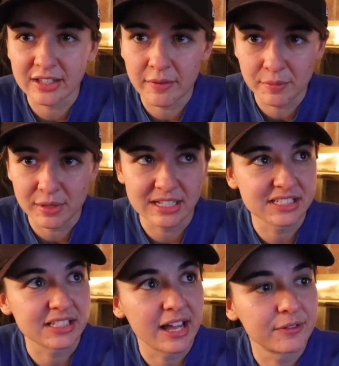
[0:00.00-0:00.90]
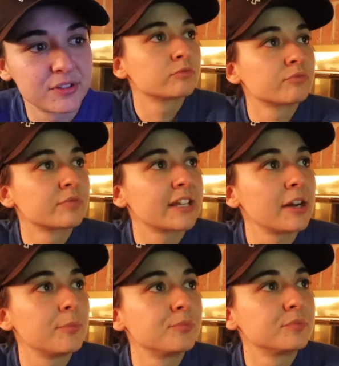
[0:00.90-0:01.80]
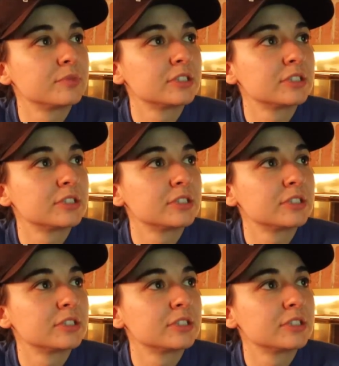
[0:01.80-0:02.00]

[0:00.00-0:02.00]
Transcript: 11 minutes left. Get him!